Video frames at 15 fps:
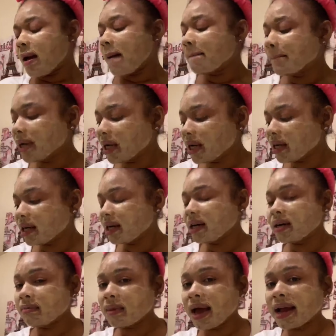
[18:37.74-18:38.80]
but
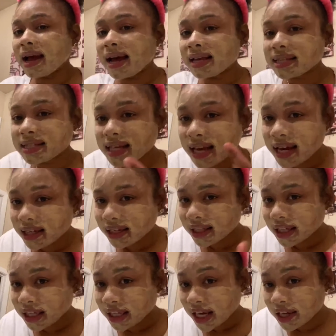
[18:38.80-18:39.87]
um, like i
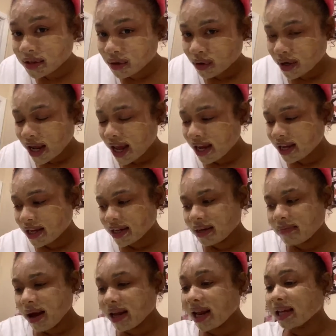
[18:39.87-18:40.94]
said yesterday
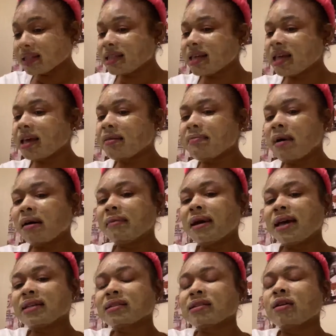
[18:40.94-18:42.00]
um, i like to keep my
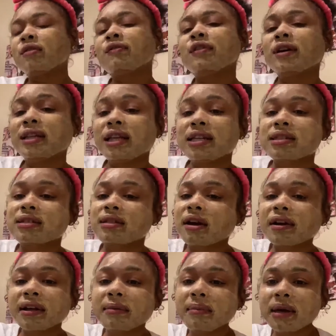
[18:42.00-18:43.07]
mask on for at least
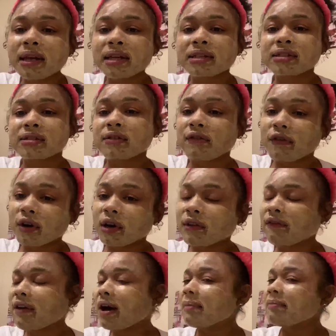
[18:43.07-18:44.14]
30 minutes to
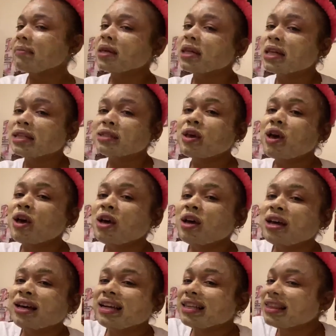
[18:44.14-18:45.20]
45 minutes
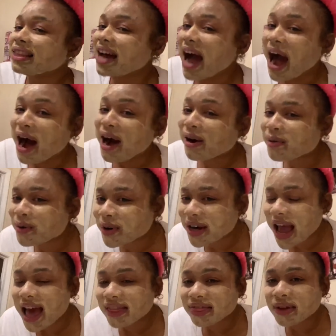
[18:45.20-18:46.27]
the
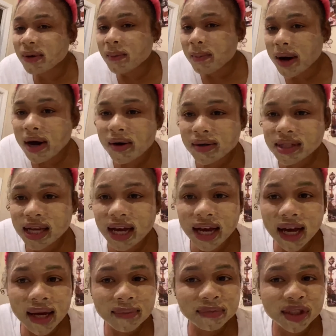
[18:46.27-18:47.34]
hour at the most
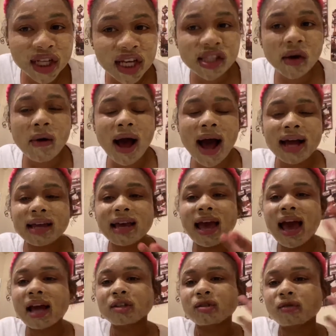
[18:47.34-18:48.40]
um just so i can
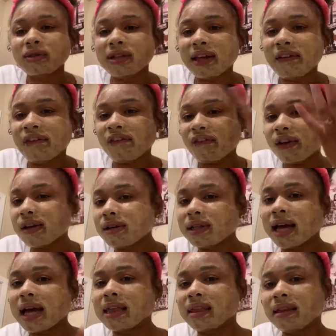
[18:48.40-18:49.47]
actually feel
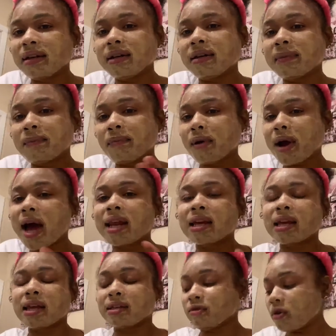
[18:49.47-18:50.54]
like the
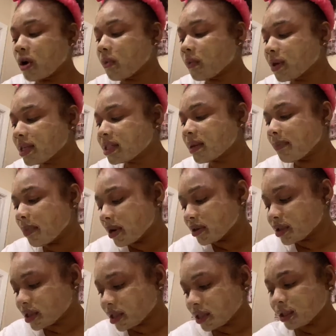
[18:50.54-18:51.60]
product is doing what it's
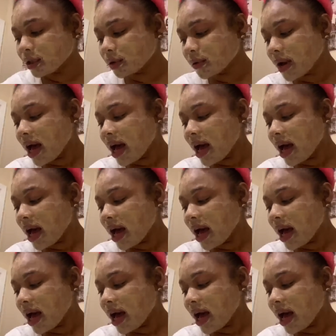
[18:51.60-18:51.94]
supposed to do